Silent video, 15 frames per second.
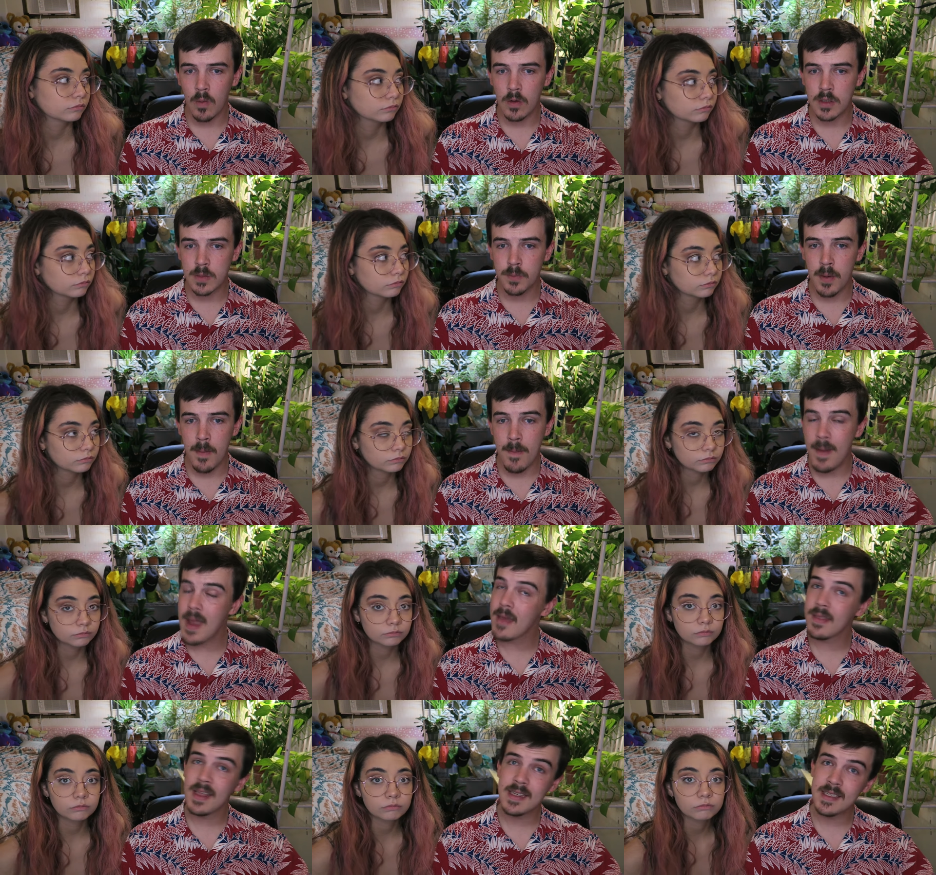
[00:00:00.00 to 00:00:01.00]
Speaker 1: Wars, but
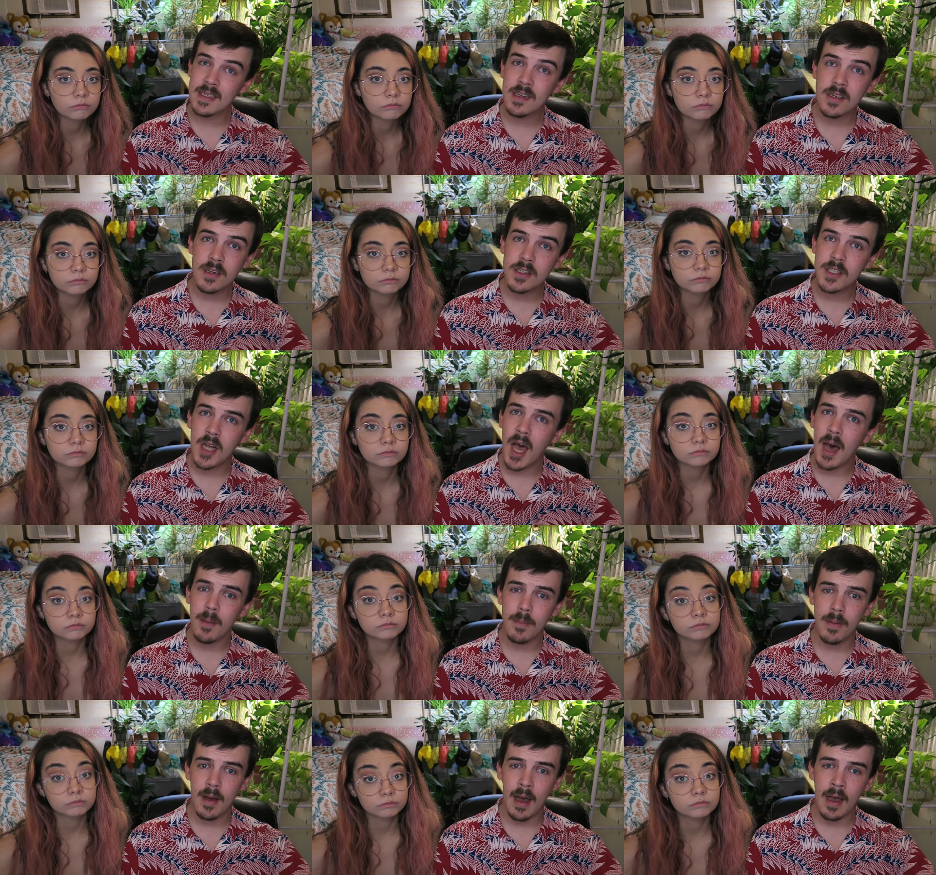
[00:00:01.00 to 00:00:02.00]
man, they did a good
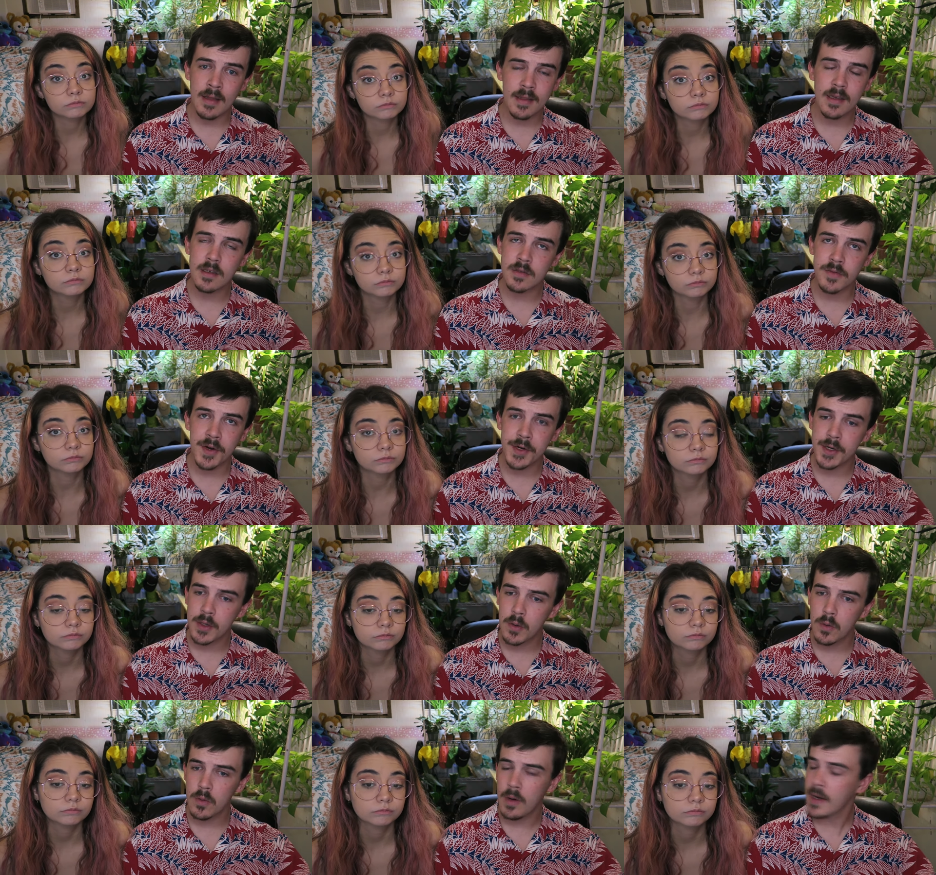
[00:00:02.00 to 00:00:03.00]
job. I think it's very
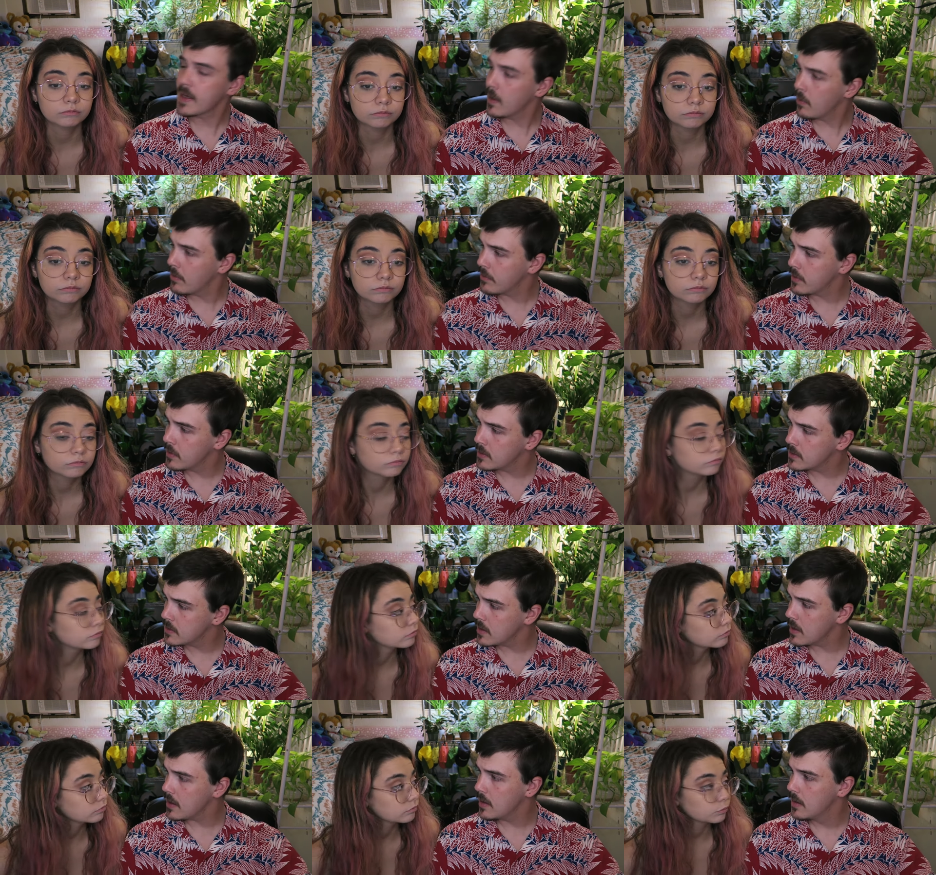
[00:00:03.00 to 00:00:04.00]
cool. I can't wait for you to
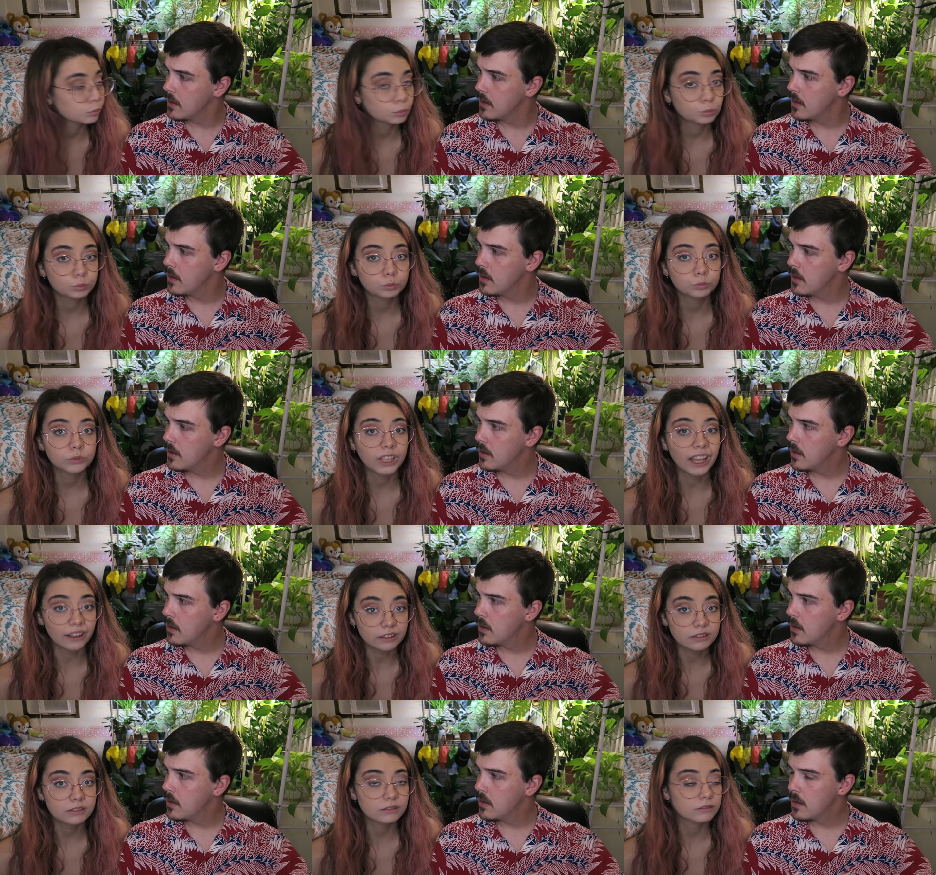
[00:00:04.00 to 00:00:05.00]
see.
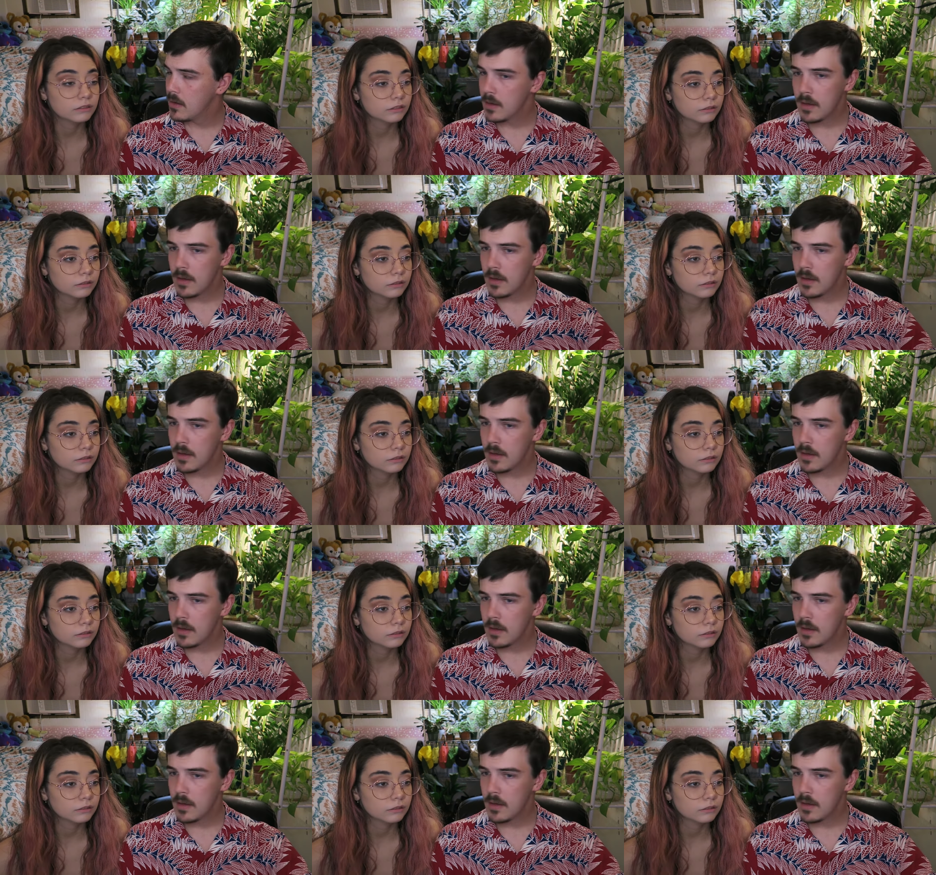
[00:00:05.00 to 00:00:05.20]
Yes.